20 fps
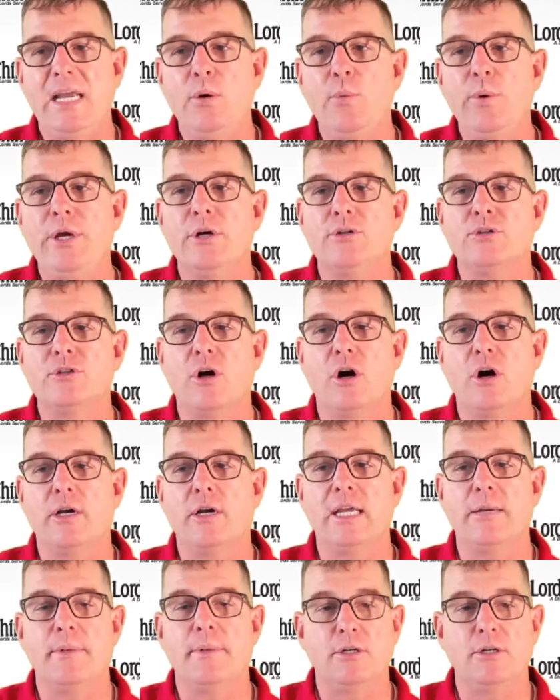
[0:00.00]
we are
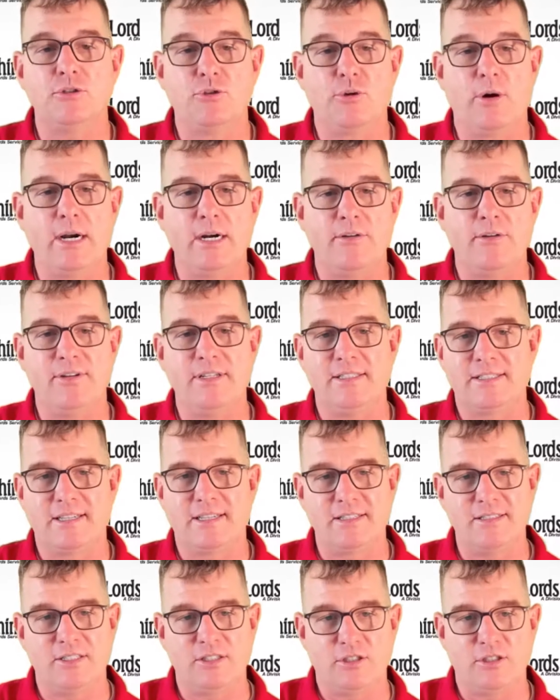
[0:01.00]
talking about dryer vents
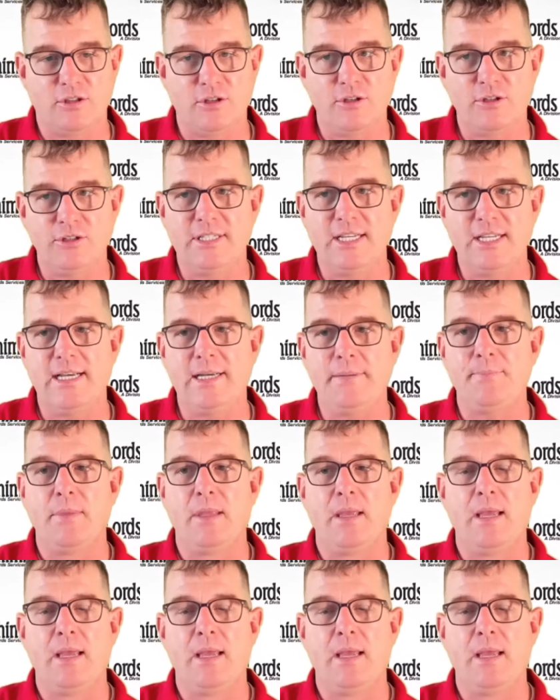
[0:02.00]
because it's Thursday,